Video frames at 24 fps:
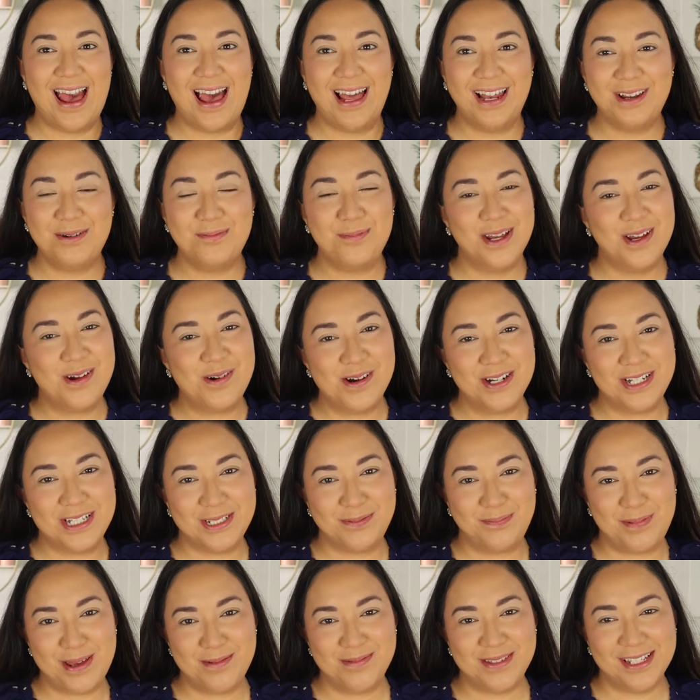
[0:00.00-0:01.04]
Hello my gorgeous
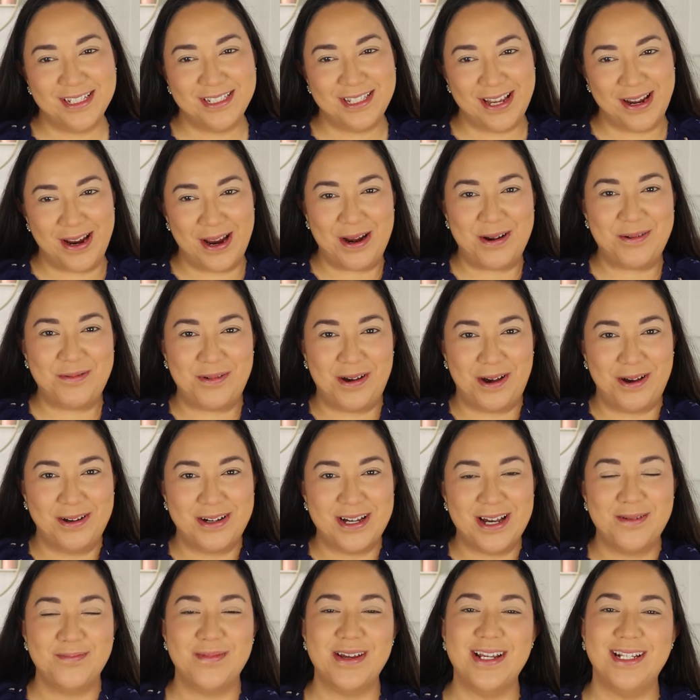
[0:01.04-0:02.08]
babes out there and welcome.